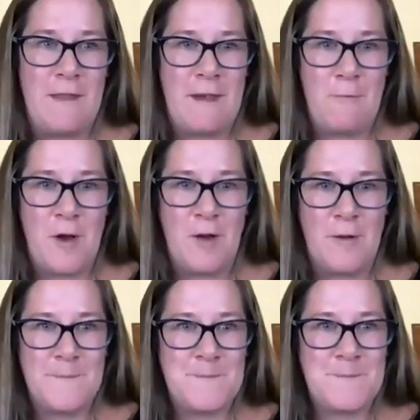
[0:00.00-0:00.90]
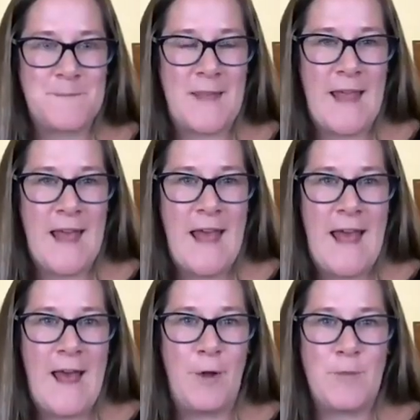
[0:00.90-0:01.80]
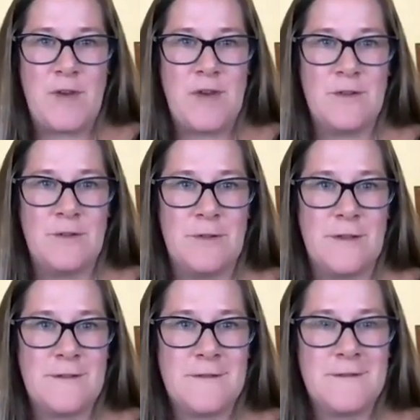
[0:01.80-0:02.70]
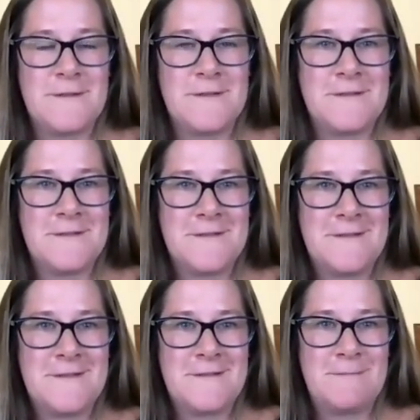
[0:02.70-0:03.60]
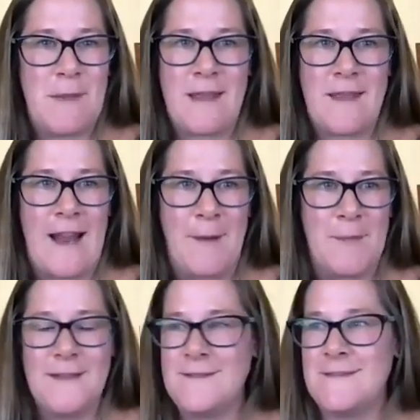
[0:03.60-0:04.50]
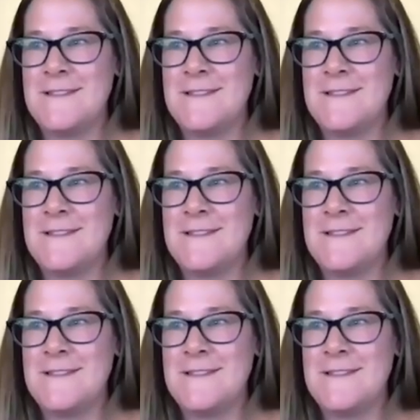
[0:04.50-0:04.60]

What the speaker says: they will help you make that happen.